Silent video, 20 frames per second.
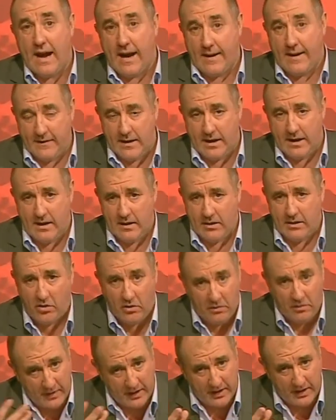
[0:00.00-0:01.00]
And do
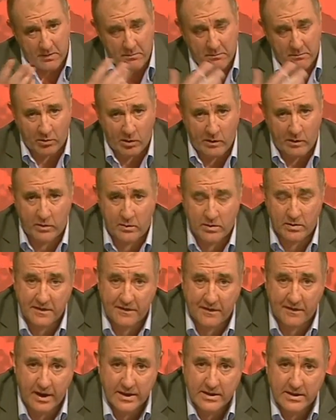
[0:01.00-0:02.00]
you think, improve you as
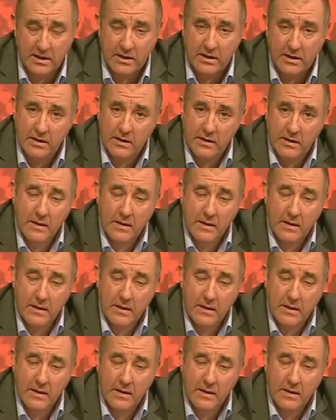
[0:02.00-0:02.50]
a fighter?